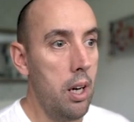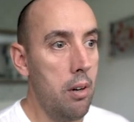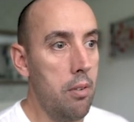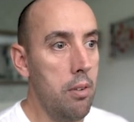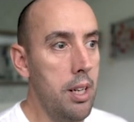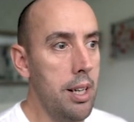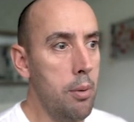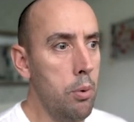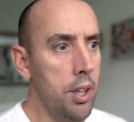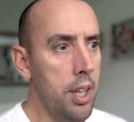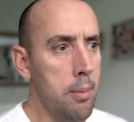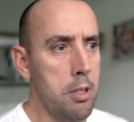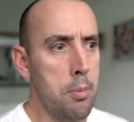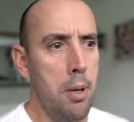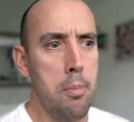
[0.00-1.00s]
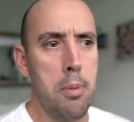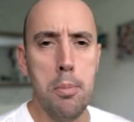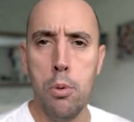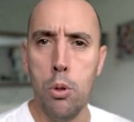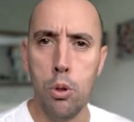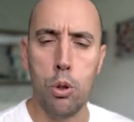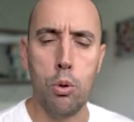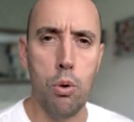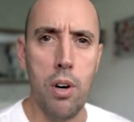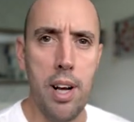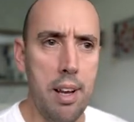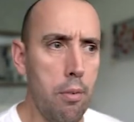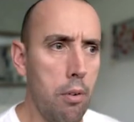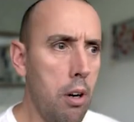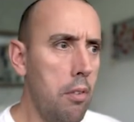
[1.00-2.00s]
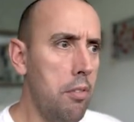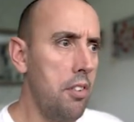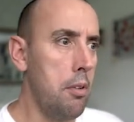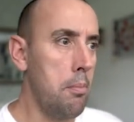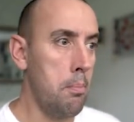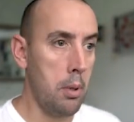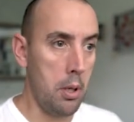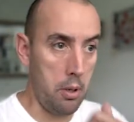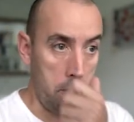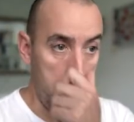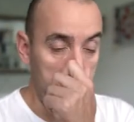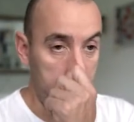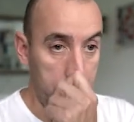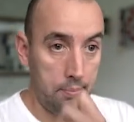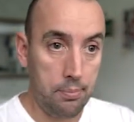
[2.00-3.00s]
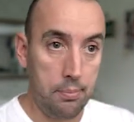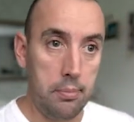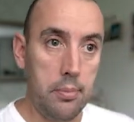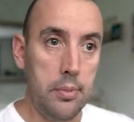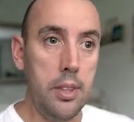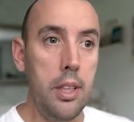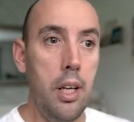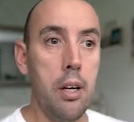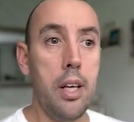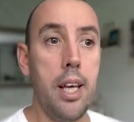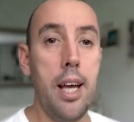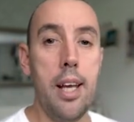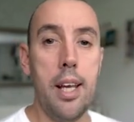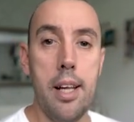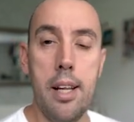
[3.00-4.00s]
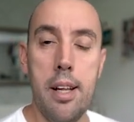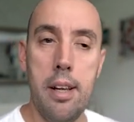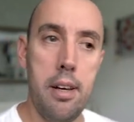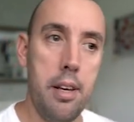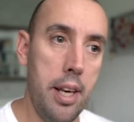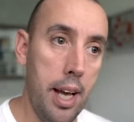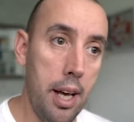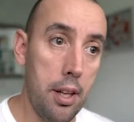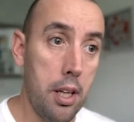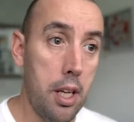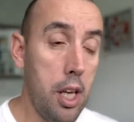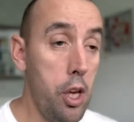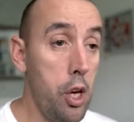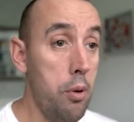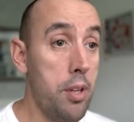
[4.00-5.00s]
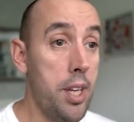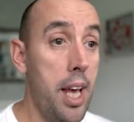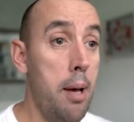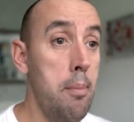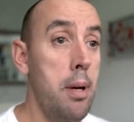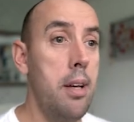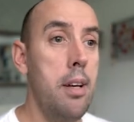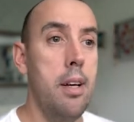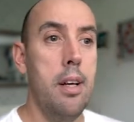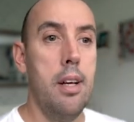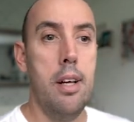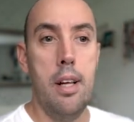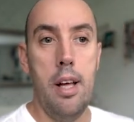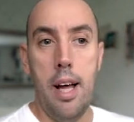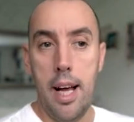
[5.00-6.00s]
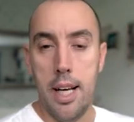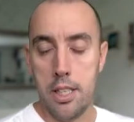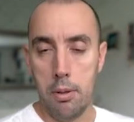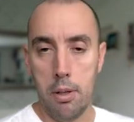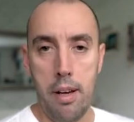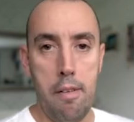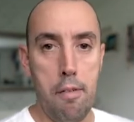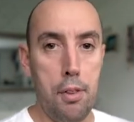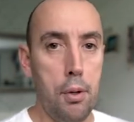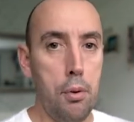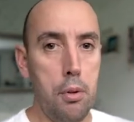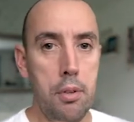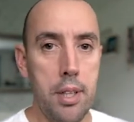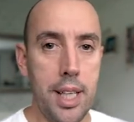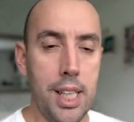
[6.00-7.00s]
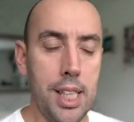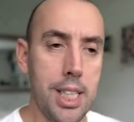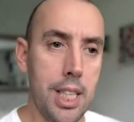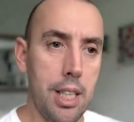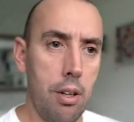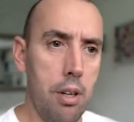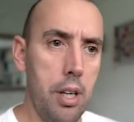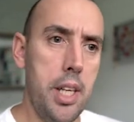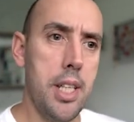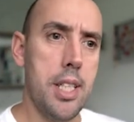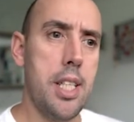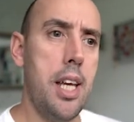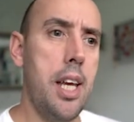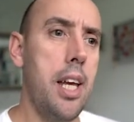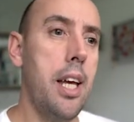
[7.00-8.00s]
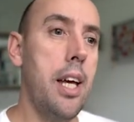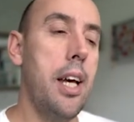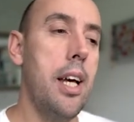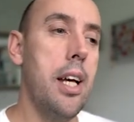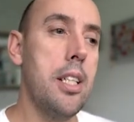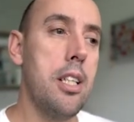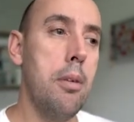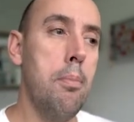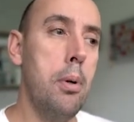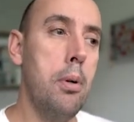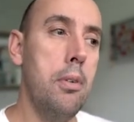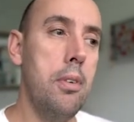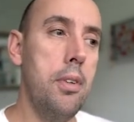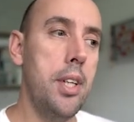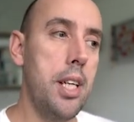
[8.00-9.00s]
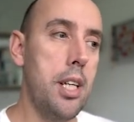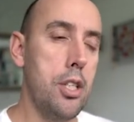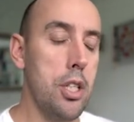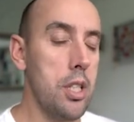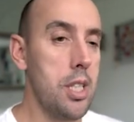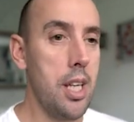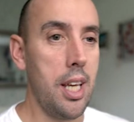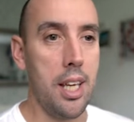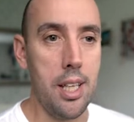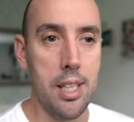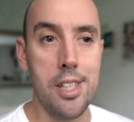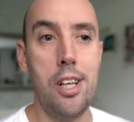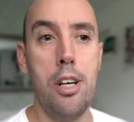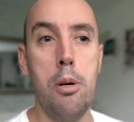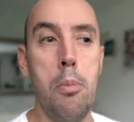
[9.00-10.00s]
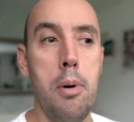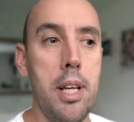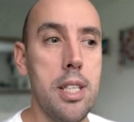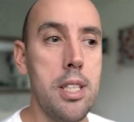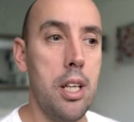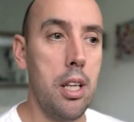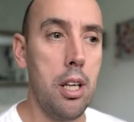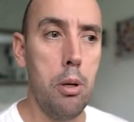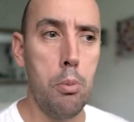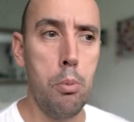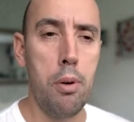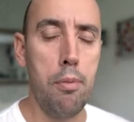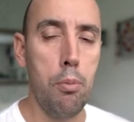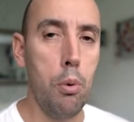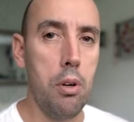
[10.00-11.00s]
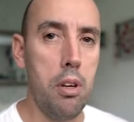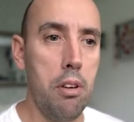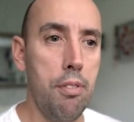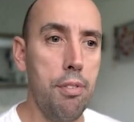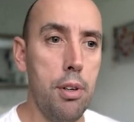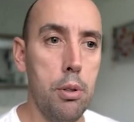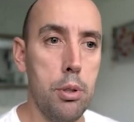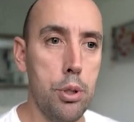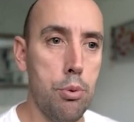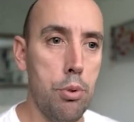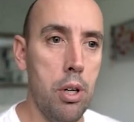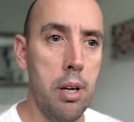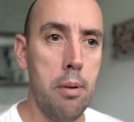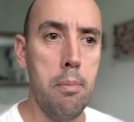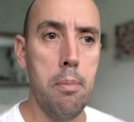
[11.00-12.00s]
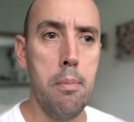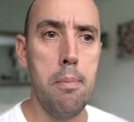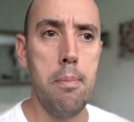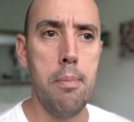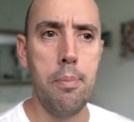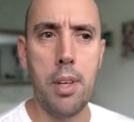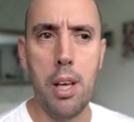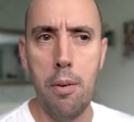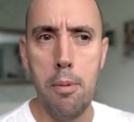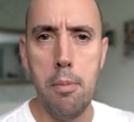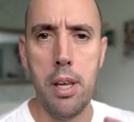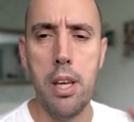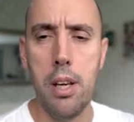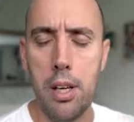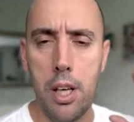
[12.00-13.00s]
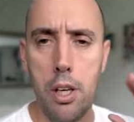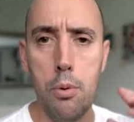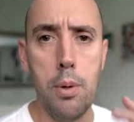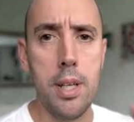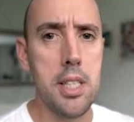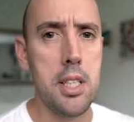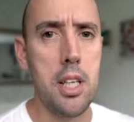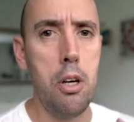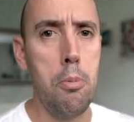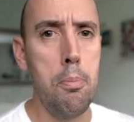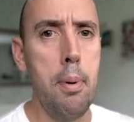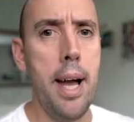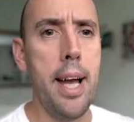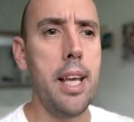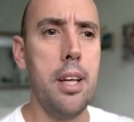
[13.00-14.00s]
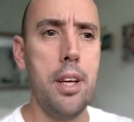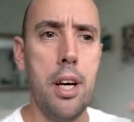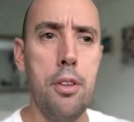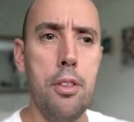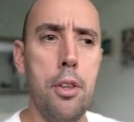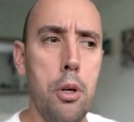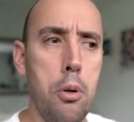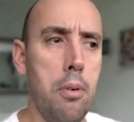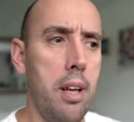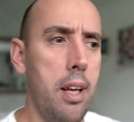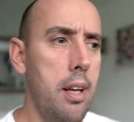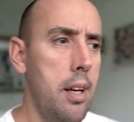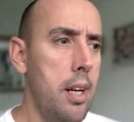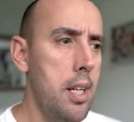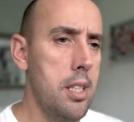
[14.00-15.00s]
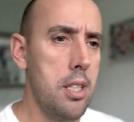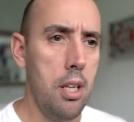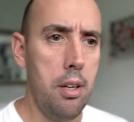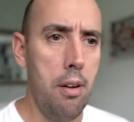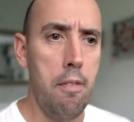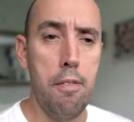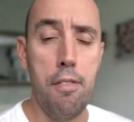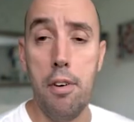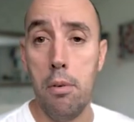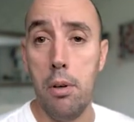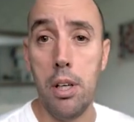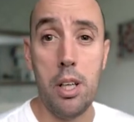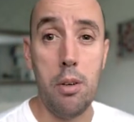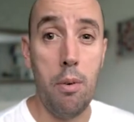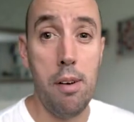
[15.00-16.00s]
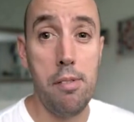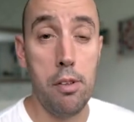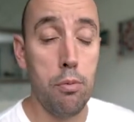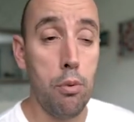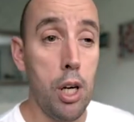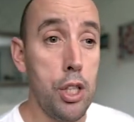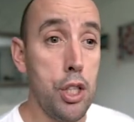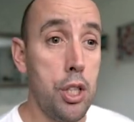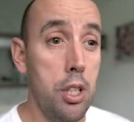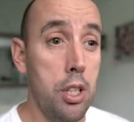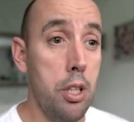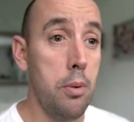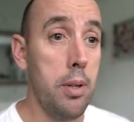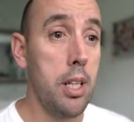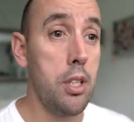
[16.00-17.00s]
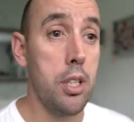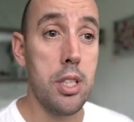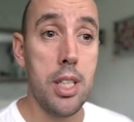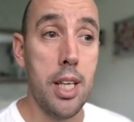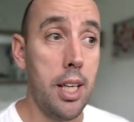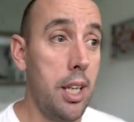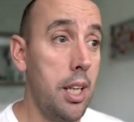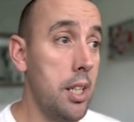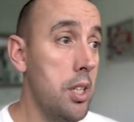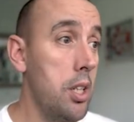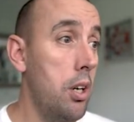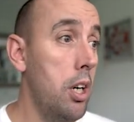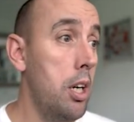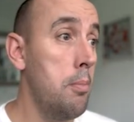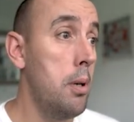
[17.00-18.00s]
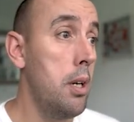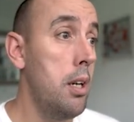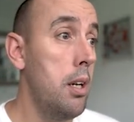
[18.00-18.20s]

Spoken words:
I really want them to be a bit more grey rather than blue. Okay, now the hue tab. As I'm going through these sliders here, it's important that you just take your time with this and go with what you feel's right. You can always go back and undo it, so don't feel like you're ever rushed to do it. Just take your time,